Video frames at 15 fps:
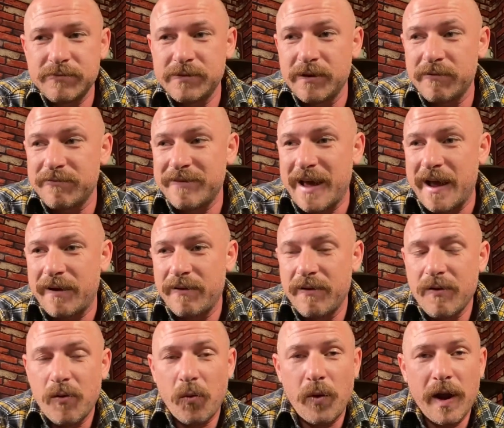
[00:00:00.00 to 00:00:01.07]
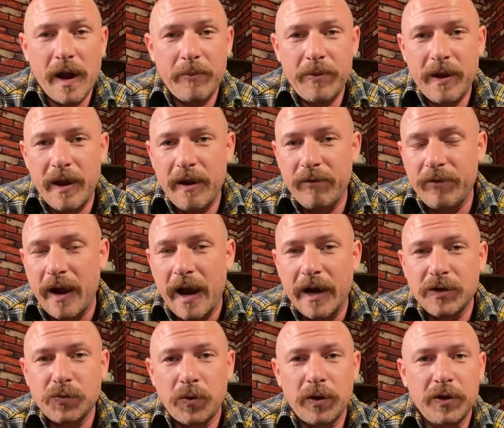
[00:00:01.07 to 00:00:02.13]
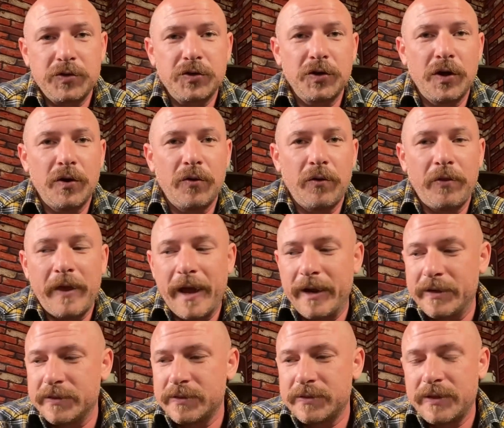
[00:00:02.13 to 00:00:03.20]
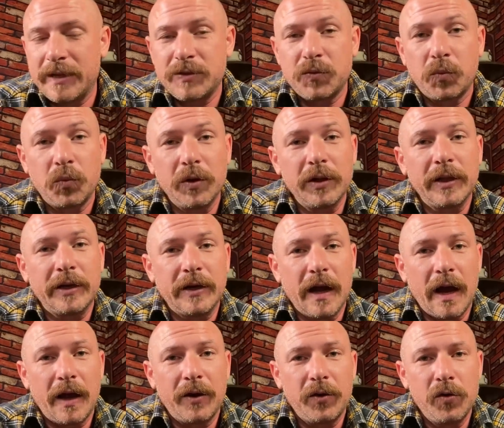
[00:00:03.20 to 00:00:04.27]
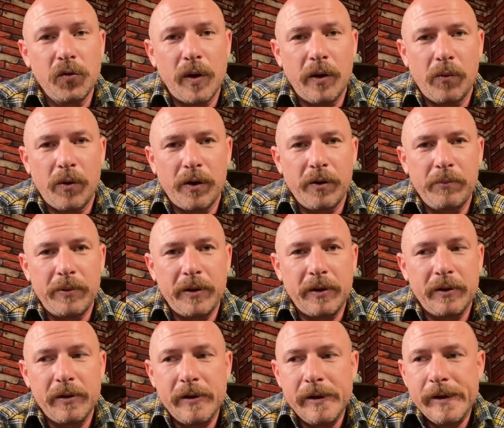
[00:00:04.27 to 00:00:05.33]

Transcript: that way I behaved, I just want to let you know that's really not who I want to be.